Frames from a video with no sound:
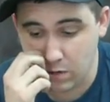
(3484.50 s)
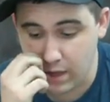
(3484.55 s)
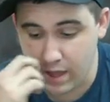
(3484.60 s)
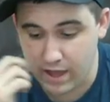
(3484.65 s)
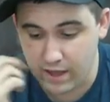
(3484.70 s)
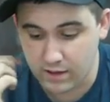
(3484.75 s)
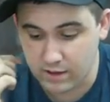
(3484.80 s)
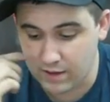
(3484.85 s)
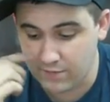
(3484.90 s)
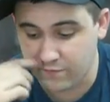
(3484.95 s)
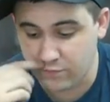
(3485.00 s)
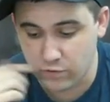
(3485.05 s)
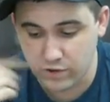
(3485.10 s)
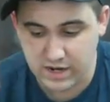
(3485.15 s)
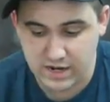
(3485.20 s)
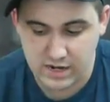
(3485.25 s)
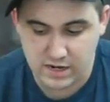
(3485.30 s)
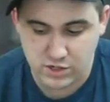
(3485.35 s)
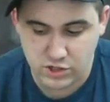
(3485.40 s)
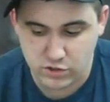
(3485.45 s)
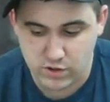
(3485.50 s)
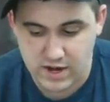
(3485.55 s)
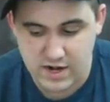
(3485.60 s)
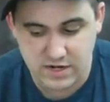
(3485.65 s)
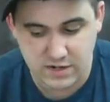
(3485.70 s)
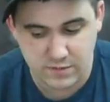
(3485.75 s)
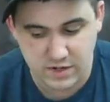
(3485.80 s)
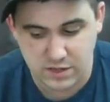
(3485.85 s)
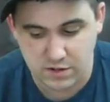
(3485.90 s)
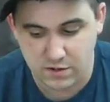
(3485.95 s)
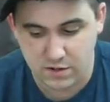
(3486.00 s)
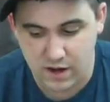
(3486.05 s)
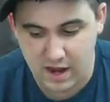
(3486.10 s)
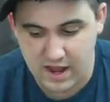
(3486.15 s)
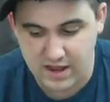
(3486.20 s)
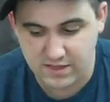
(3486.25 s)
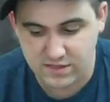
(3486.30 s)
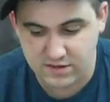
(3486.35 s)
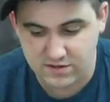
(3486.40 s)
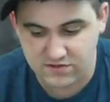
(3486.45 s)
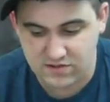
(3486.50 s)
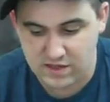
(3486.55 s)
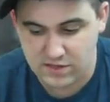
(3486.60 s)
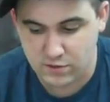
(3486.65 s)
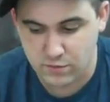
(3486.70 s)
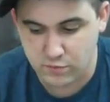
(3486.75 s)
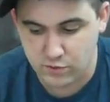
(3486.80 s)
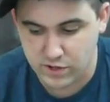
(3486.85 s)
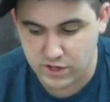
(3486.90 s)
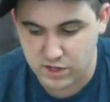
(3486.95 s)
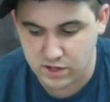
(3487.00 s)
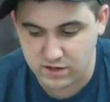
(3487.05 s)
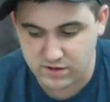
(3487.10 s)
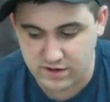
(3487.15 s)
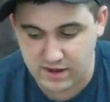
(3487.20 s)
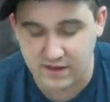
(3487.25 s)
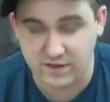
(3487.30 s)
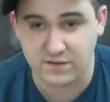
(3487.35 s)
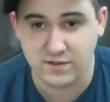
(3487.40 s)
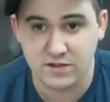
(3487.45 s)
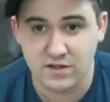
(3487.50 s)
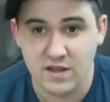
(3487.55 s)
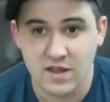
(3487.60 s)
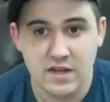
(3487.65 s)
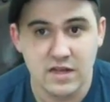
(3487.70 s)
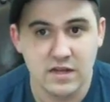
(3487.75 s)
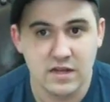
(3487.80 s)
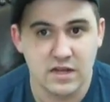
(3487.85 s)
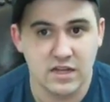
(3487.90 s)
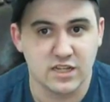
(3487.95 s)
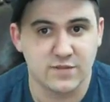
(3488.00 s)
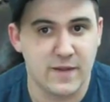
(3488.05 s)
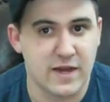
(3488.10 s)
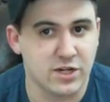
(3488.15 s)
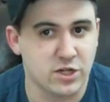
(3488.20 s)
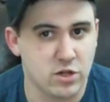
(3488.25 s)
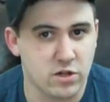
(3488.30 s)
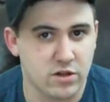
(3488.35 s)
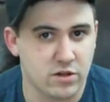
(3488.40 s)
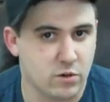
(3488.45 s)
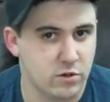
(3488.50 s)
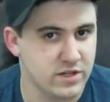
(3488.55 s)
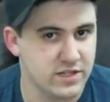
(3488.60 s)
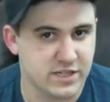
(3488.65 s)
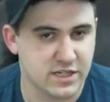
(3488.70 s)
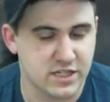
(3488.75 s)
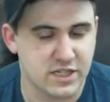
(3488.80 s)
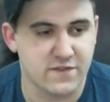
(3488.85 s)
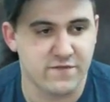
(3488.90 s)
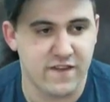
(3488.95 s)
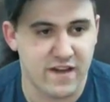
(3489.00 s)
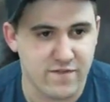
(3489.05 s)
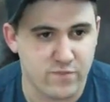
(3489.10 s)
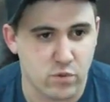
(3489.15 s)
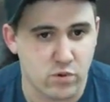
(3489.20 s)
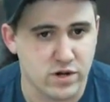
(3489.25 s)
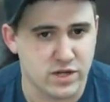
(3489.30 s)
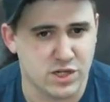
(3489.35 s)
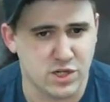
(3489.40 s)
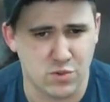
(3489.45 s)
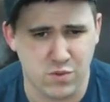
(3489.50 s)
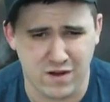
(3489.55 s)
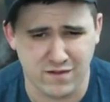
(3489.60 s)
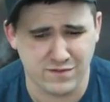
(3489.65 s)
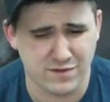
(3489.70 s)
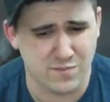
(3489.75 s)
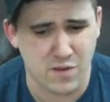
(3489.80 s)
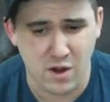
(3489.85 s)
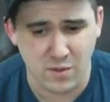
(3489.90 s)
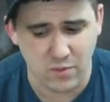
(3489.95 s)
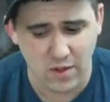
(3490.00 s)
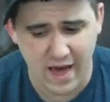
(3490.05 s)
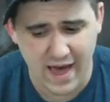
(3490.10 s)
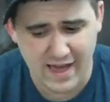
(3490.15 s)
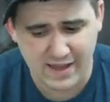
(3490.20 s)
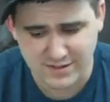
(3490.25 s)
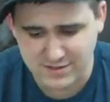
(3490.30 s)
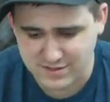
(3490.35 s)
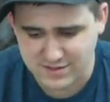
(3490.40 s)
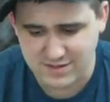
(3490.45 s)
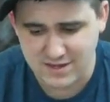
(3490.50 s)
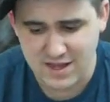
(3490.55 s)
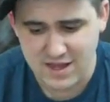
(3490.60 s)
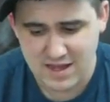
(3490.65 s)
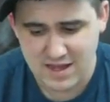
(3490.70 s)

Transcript: Oh yeah, at 48 inch range, I mean, I'd say they're pretty good. That's a huge deal, especially when only 65 points, 12 small blasts